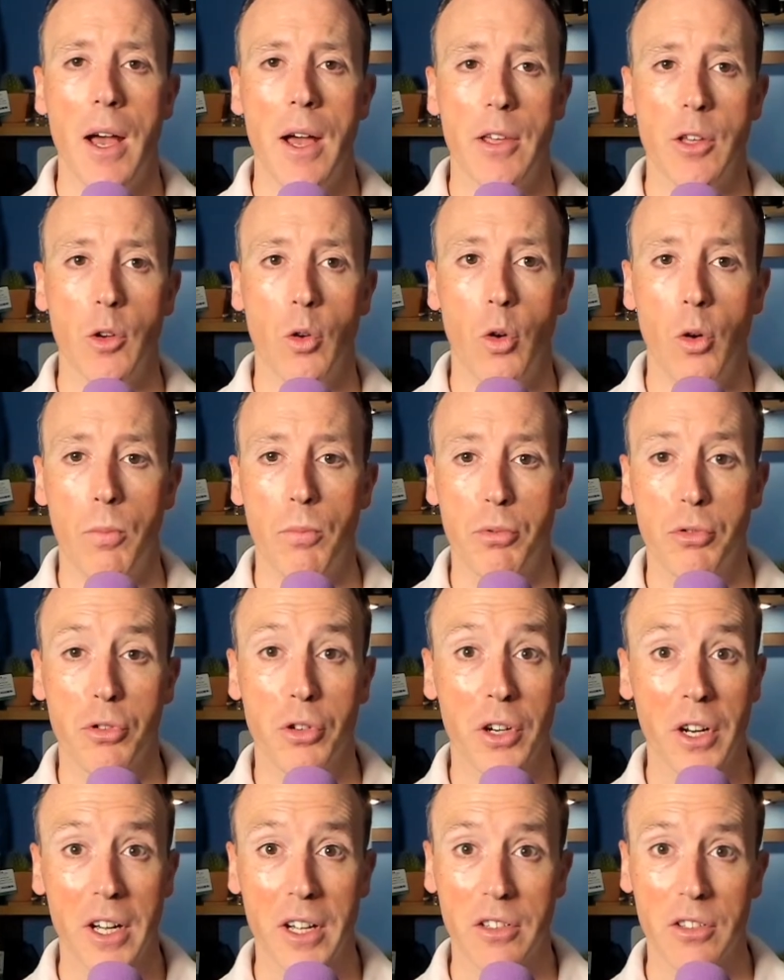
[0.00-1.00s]
your
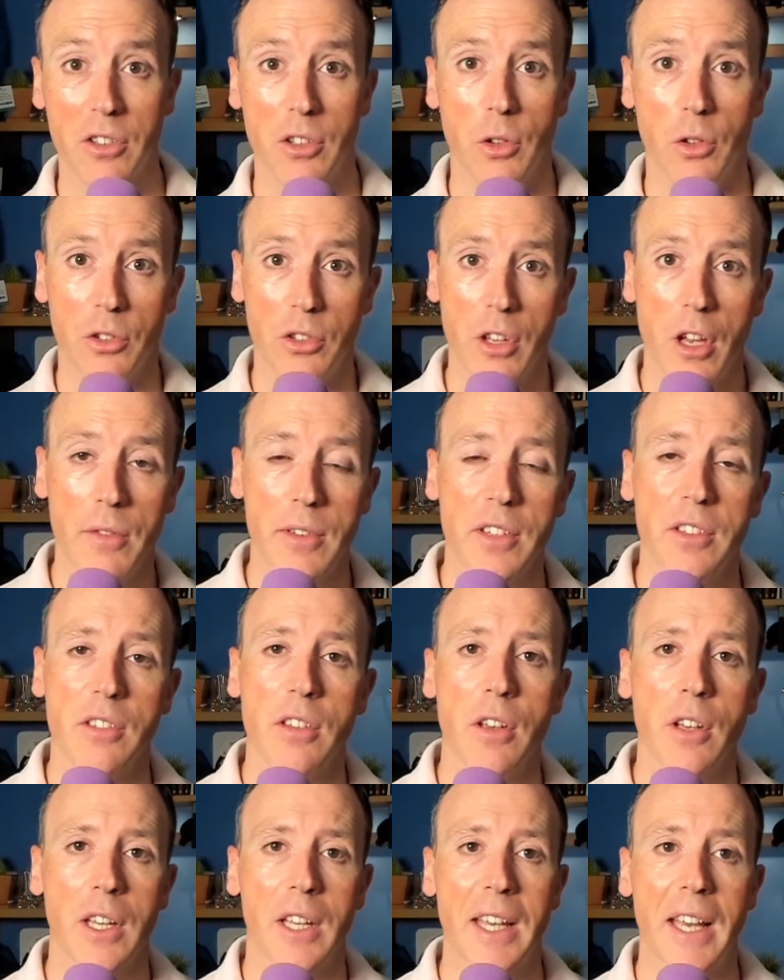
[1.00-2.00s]
product, your
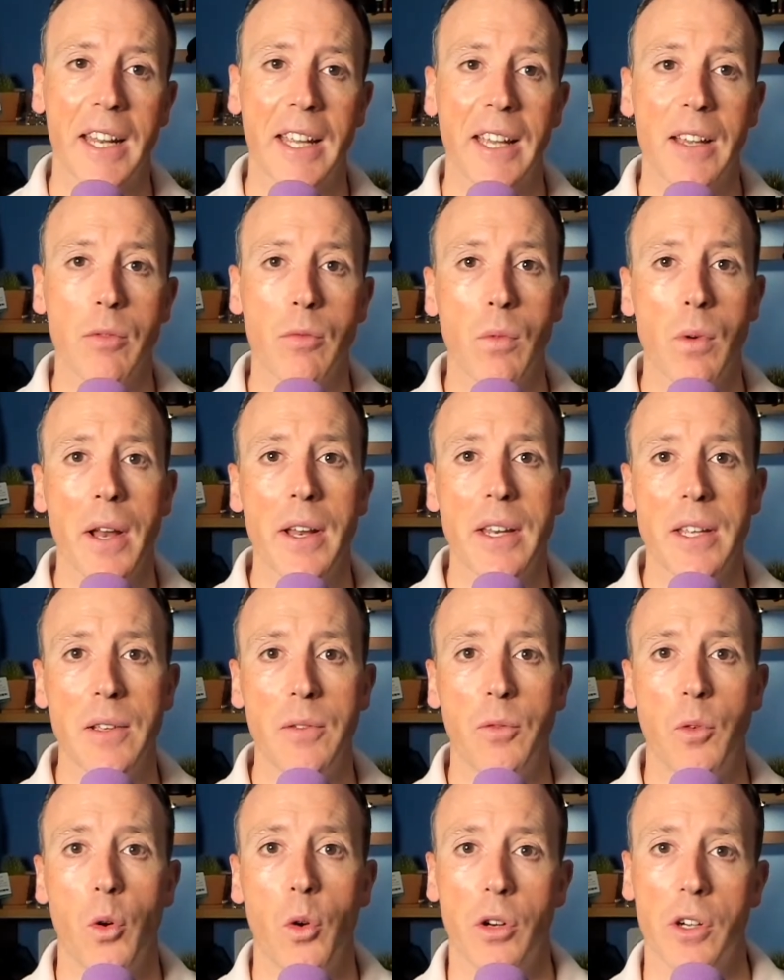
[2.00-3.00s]
service, getting it ready
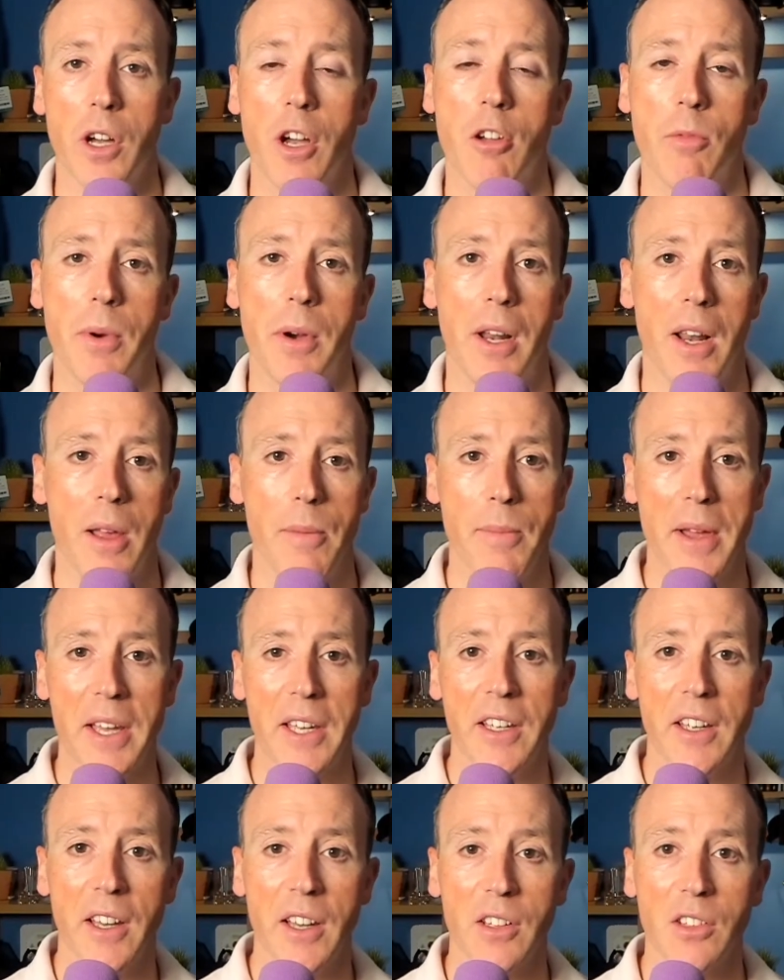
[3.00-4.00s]
for Copilot,
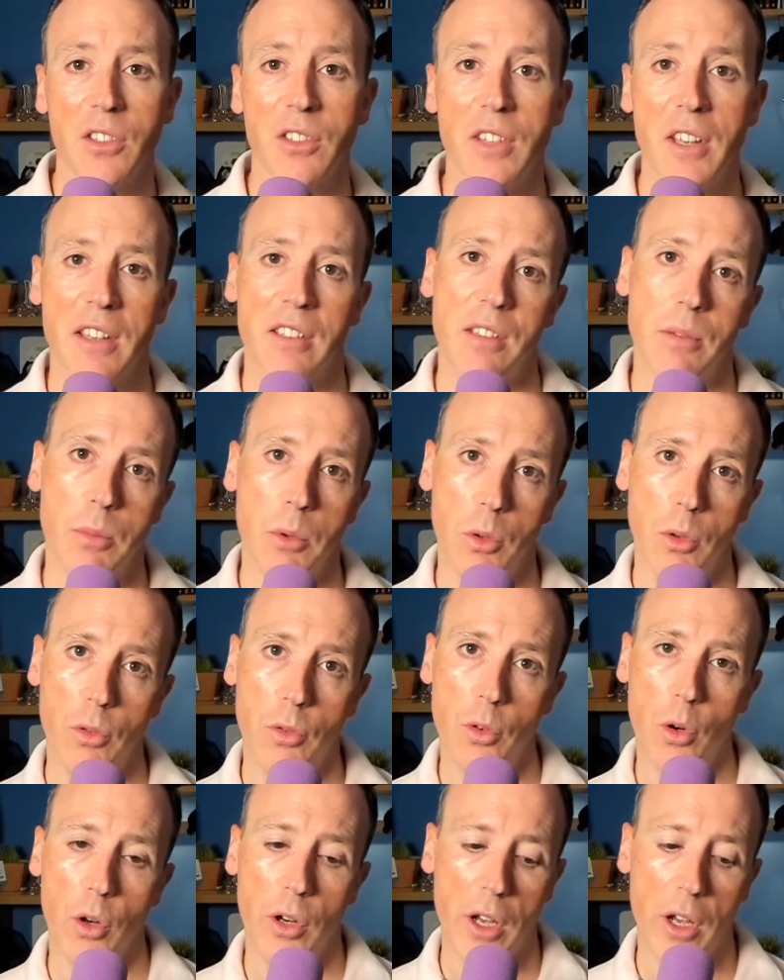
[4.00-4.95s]
making it accessible for